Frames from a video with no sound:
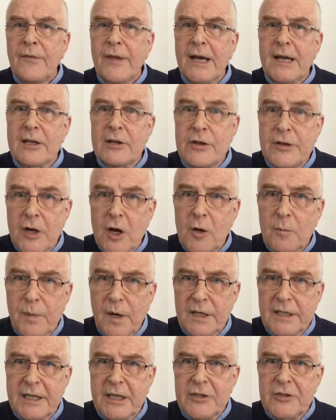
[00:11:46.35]
that
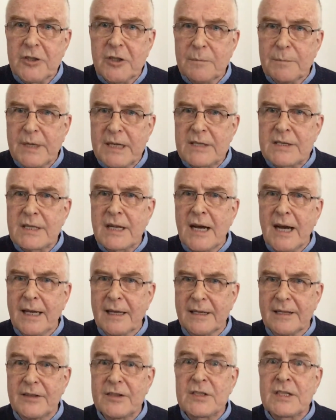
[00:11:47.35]
nobody should be
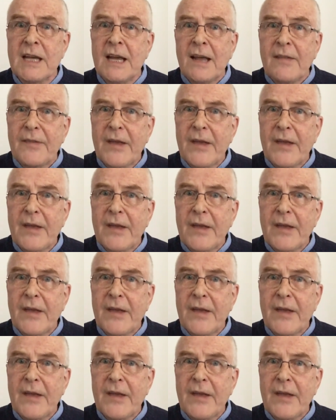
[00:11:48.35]
silenced,